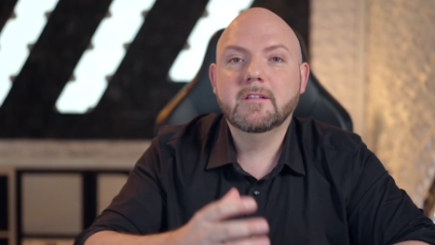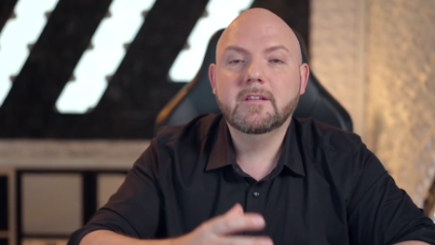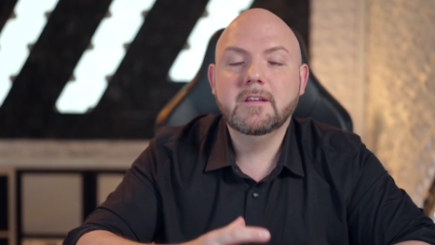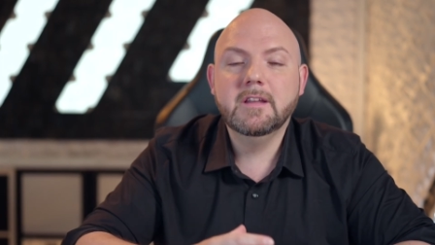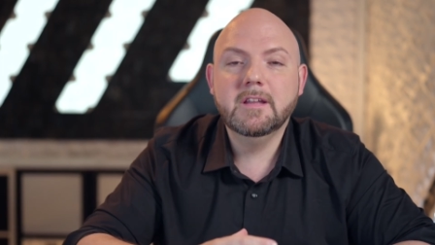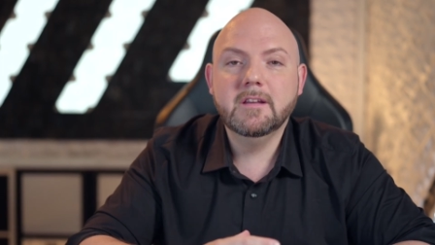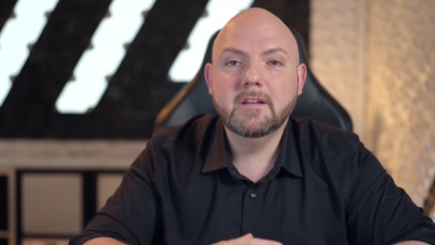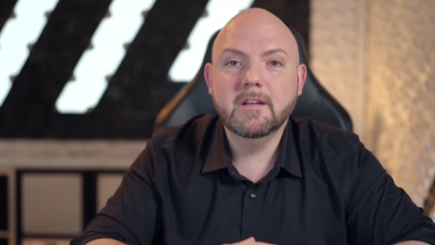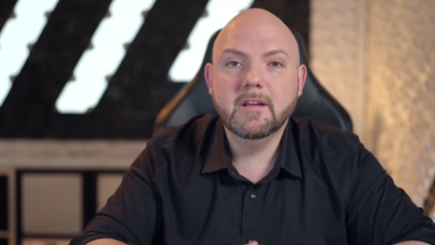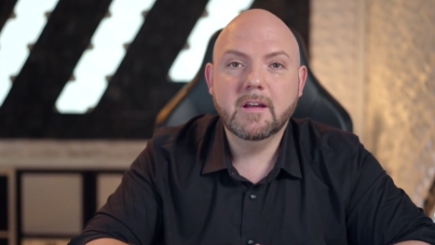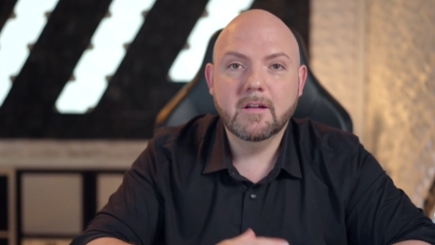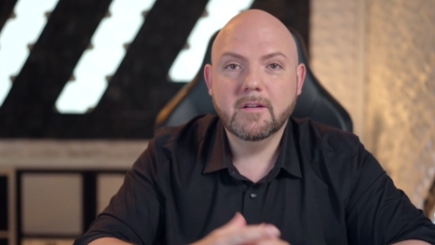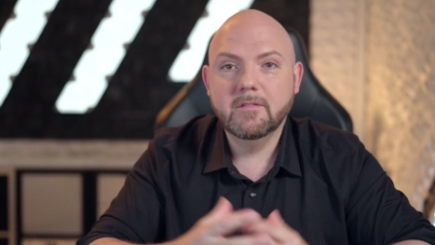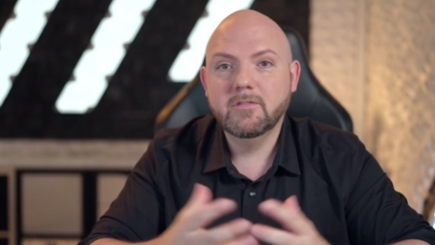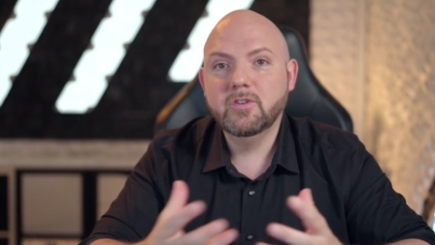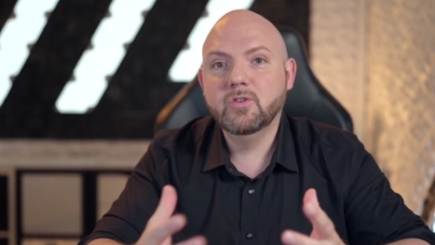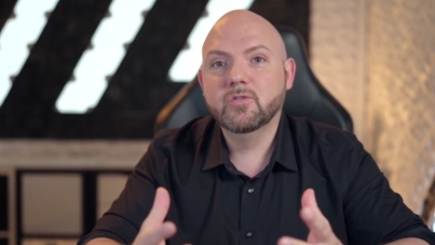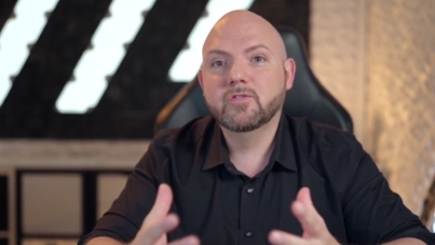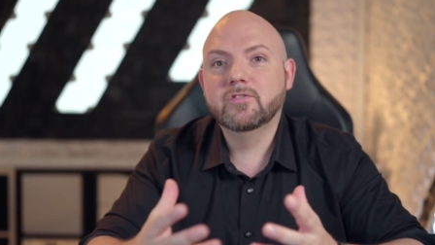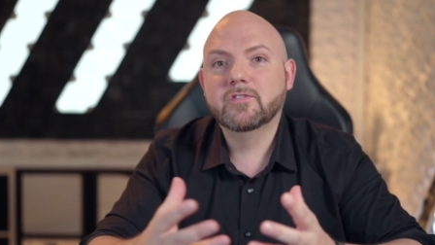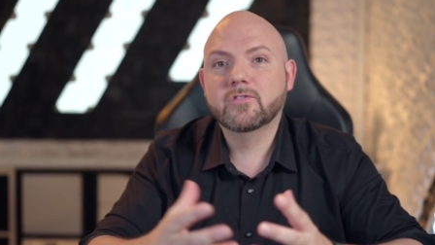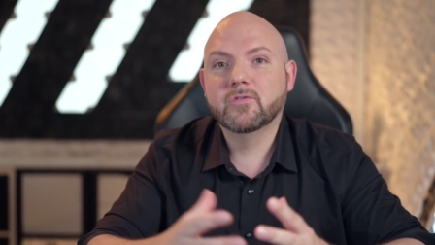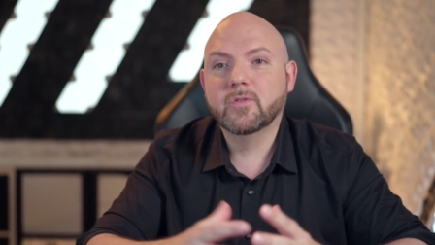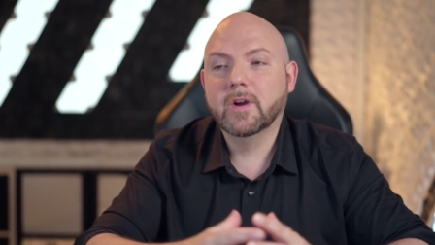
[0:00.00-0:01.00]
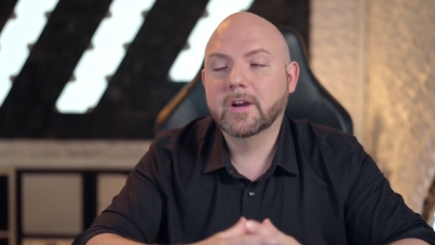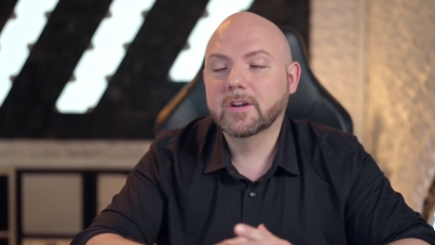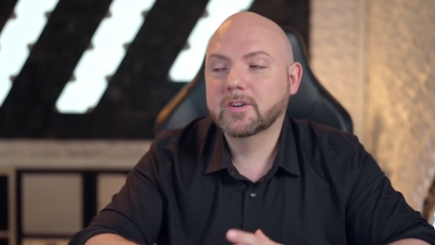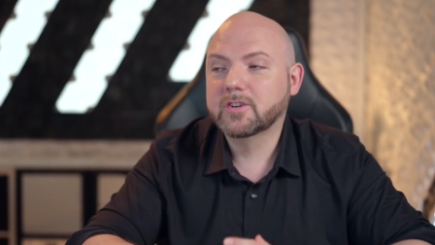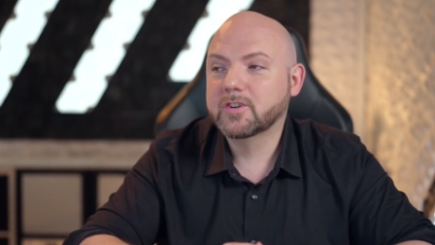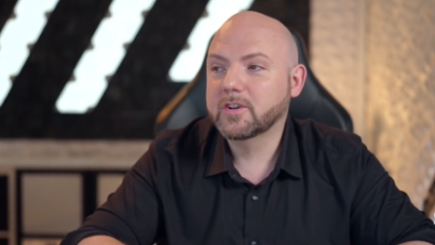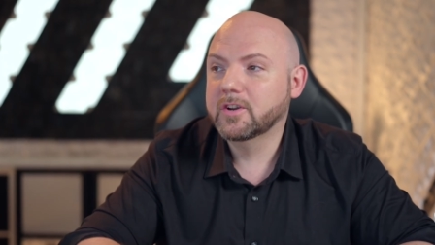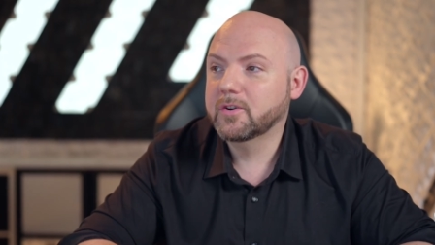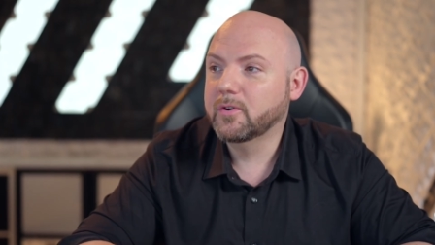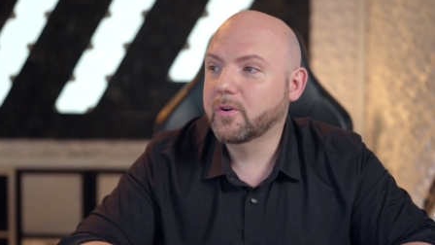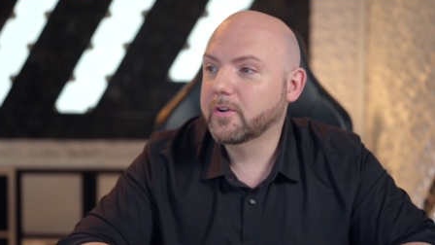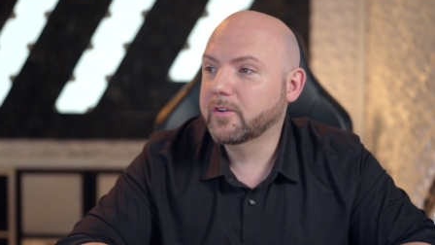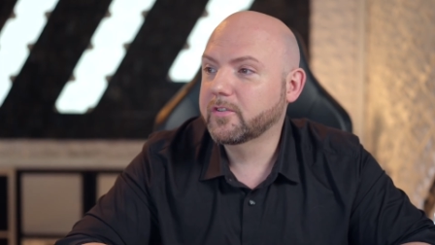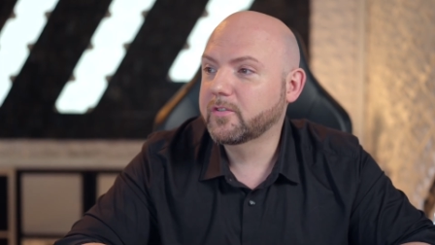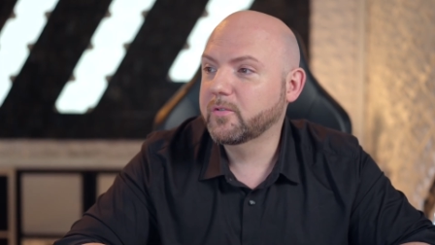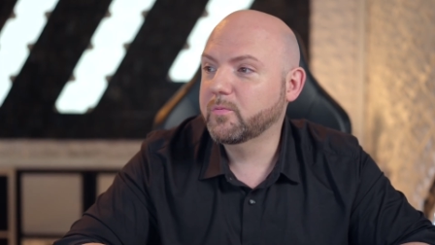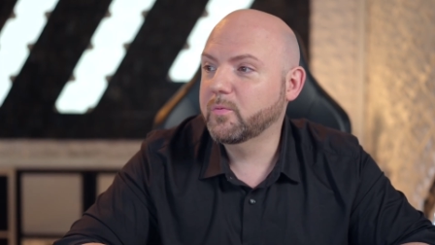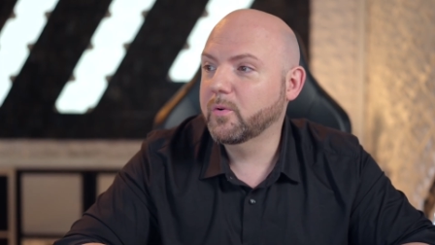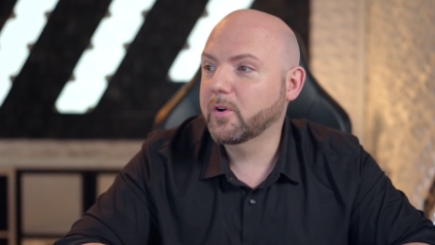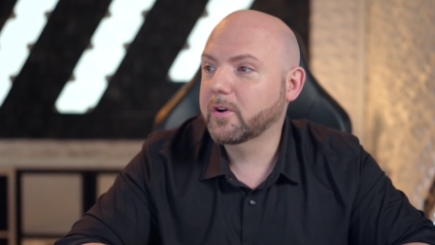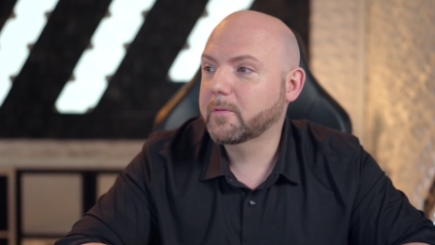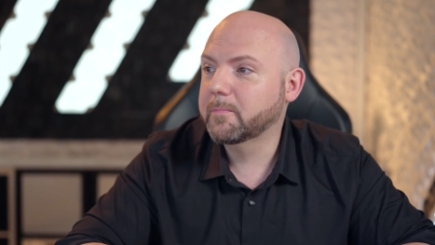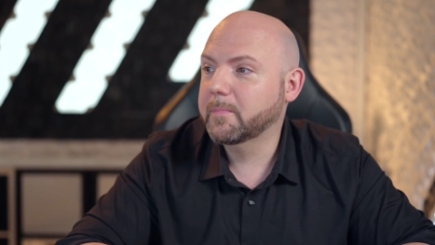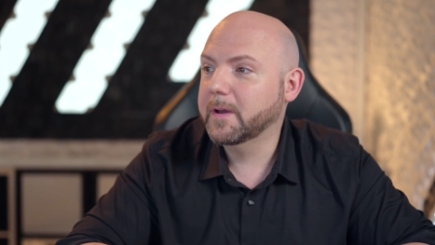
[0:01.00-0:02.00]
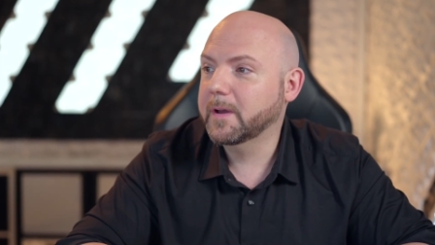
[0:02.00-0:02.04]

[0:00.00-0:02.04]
needing a new structure in order to work